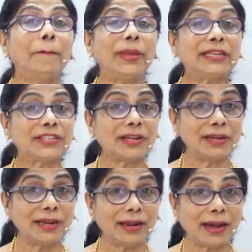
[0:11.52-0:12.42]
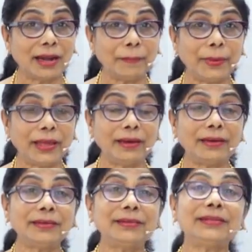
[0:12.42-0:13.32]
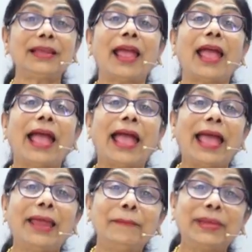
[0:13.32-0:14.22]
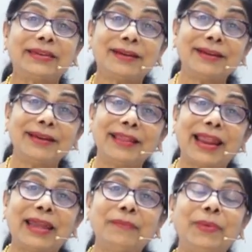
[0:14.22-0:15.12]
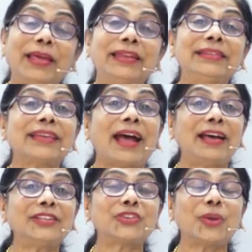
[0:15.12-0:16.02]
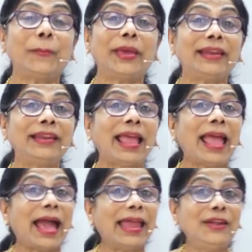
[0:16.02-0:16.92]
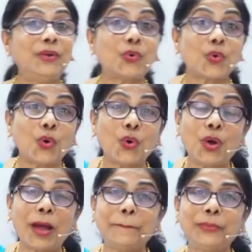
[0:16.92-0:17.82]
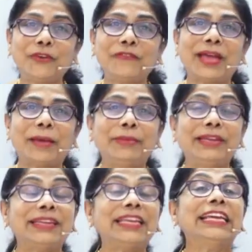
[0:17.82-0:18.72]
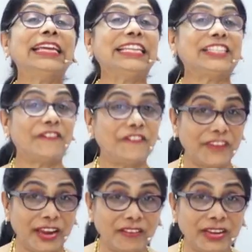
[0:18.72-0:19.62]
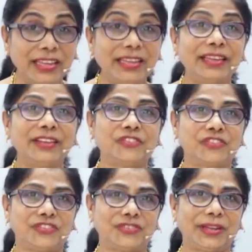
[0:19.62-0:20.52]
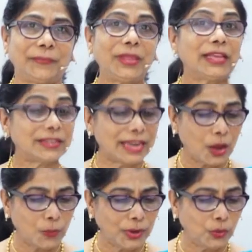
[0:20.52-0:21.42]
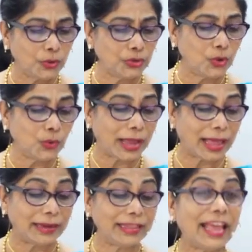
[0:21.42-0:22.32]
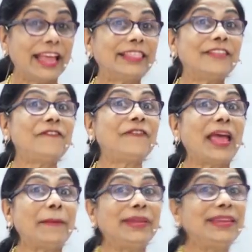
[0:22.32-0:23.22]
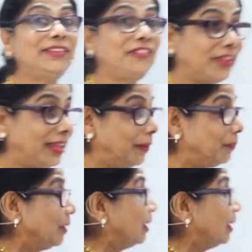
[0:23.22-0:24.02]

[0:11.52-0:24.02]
paternal grandparent and maternal grandparents, ask your parents and draw up your family tree. It's very interesting. So now we are going to look at the family tree.